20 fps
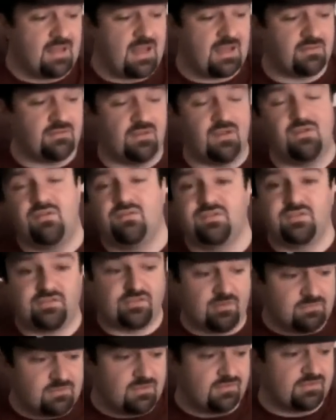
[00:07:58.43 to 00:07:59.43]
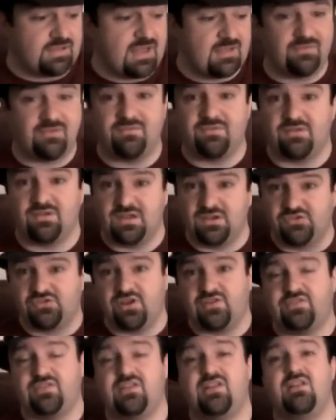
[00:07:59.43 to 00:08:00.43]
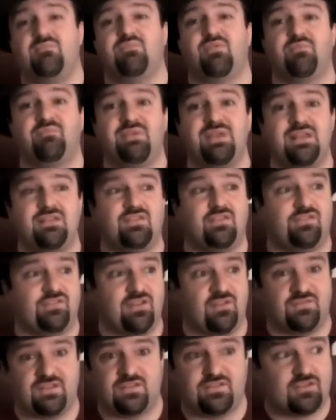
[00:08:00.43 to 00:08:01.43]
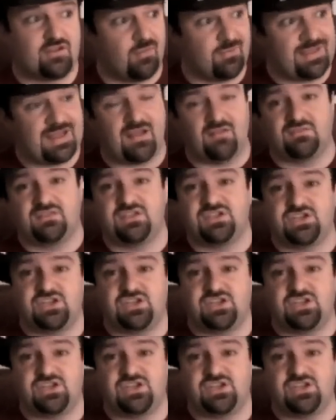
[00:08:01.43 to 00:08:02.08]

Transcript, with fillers: I don't know. Some of those games I'm very interested in, but being the stuff that's coming out